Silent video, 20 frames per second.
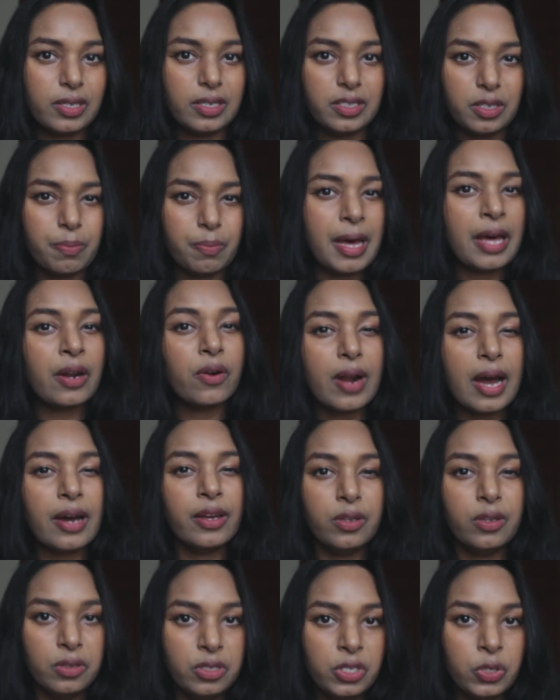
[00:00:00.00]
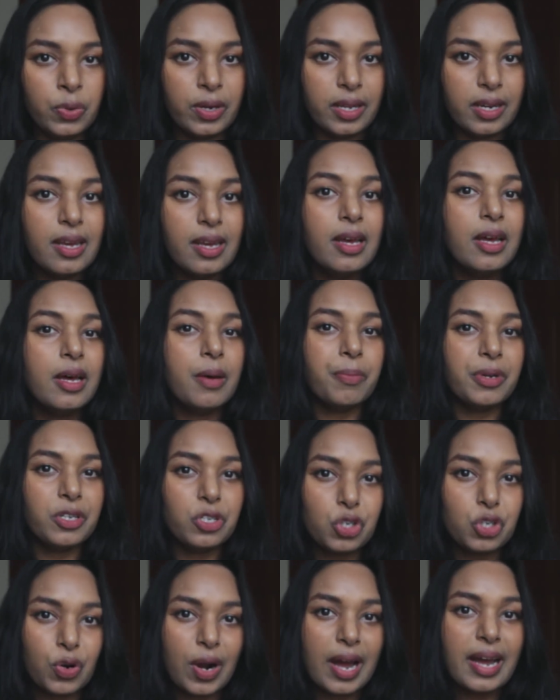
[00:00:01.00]
Doesn't matter how you do it, but
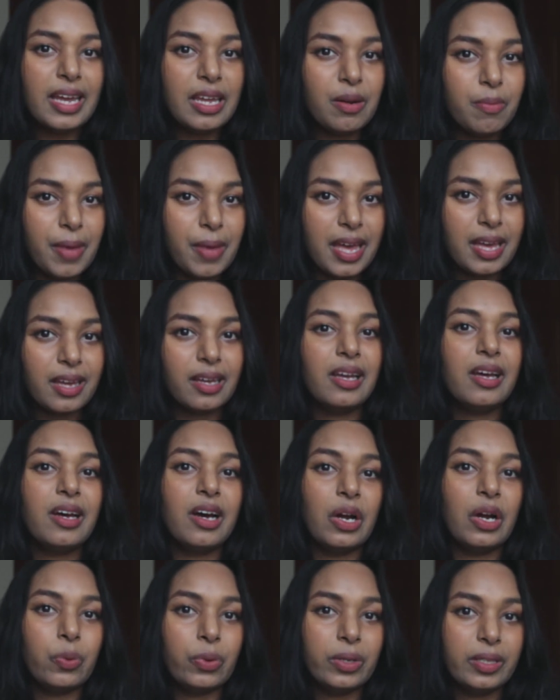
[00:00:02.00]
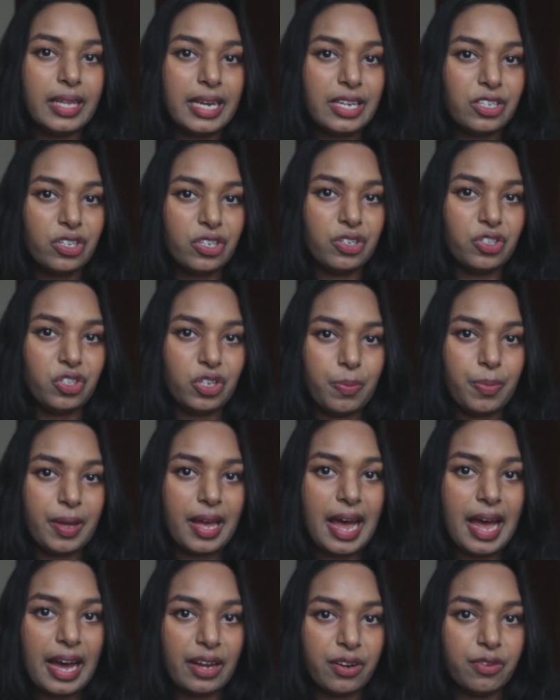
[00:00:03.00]
try and make a relationship
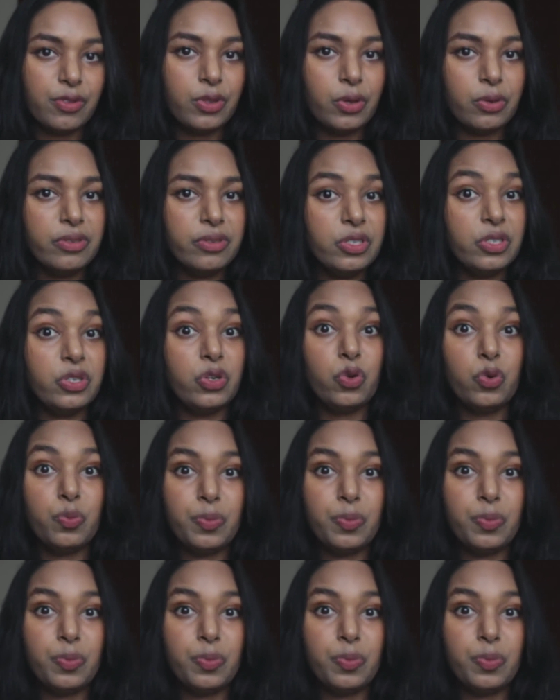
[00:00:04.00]
out of those 2